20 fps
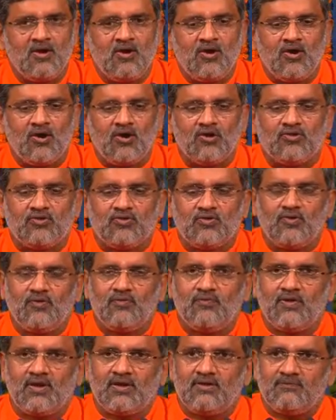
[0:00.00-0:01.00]
Also,
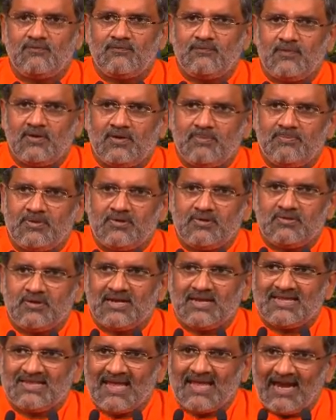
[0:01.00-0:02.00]
when a
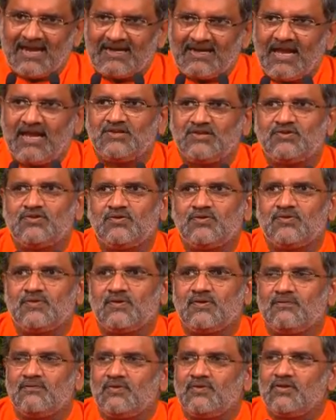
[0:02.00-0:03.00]
person is attached to
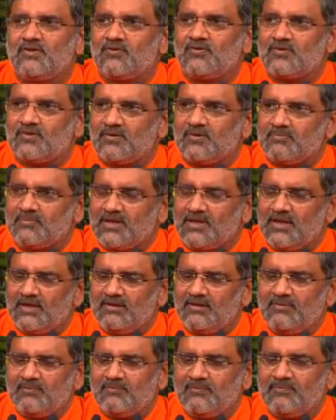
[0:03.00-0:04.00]
someone or
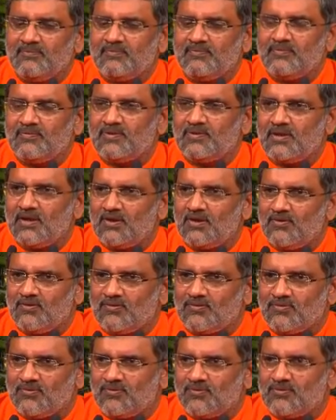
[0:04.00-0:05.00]
something, then
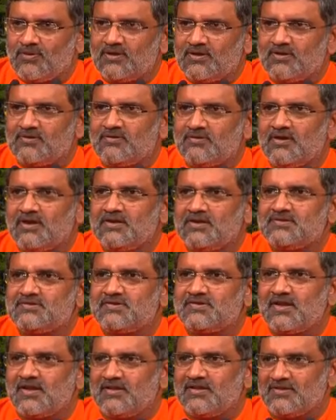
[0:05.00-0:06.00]
also there is great
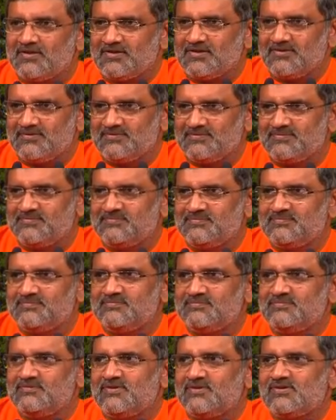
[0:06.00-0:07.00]
strength
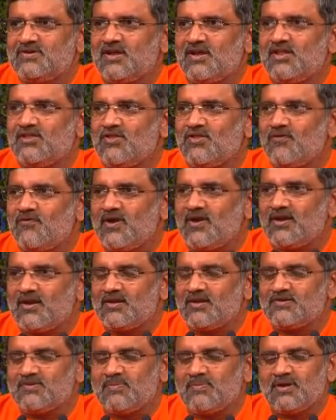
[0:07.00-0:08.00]
of
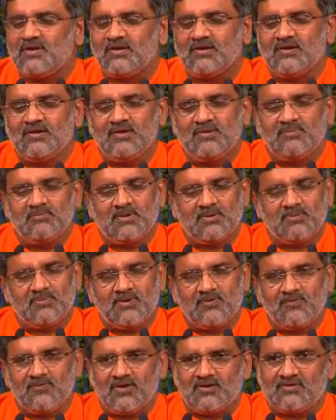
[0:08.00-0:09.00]
attachment. But
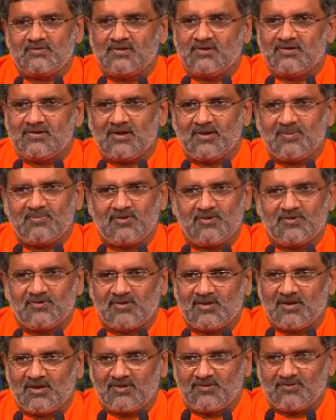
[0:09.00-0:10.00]
Bhagavan says, I am
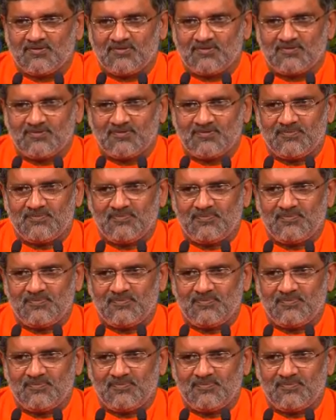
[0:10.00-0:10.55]
not that also.